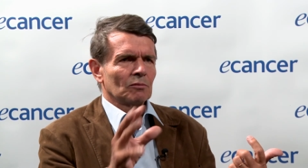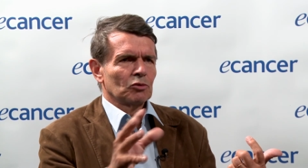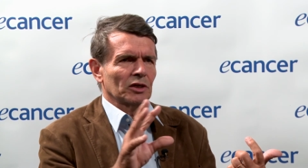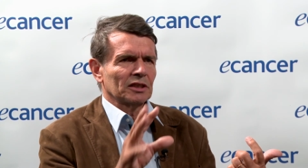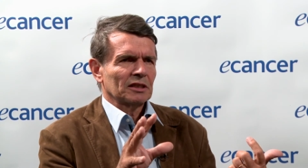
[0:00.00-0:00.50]

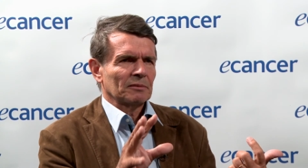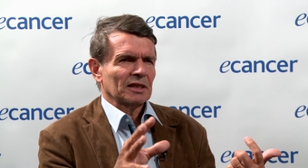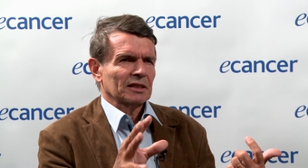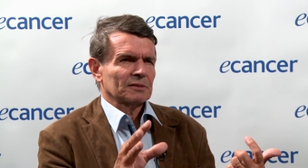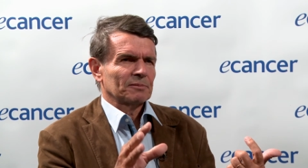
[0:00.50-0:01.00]
poor and
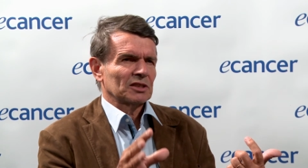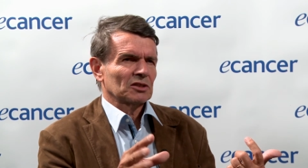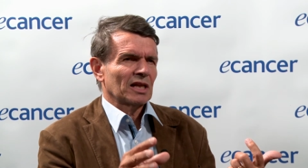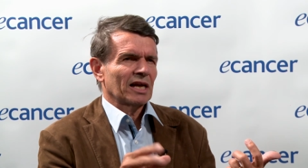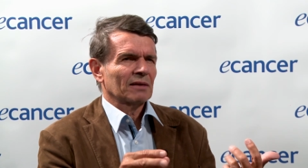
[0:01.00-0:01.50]
intermediate risk
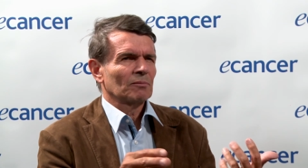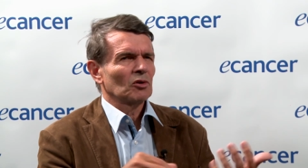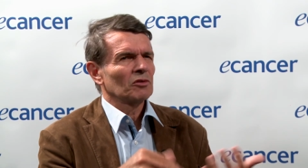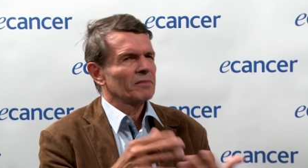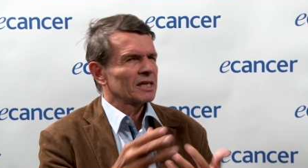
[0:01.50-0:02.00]
patients like
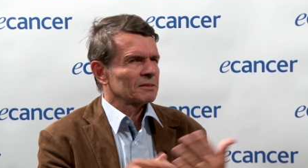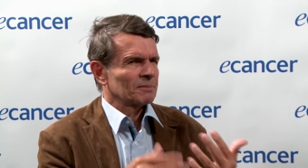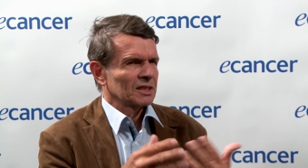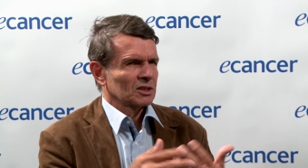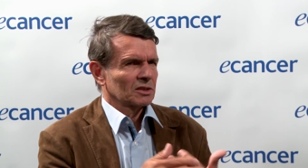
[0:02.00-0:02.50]
bone mets
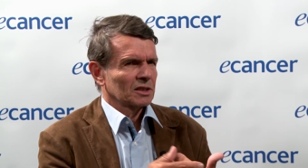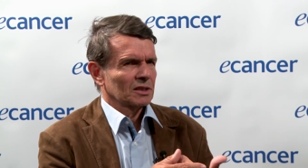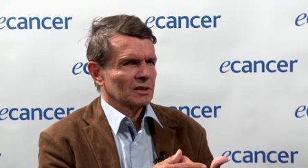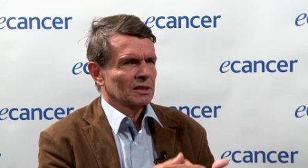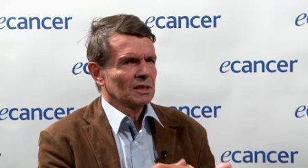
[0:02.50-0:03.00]
patients
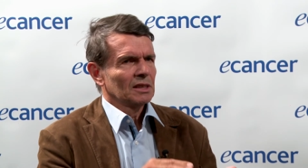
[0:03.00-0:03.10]
here.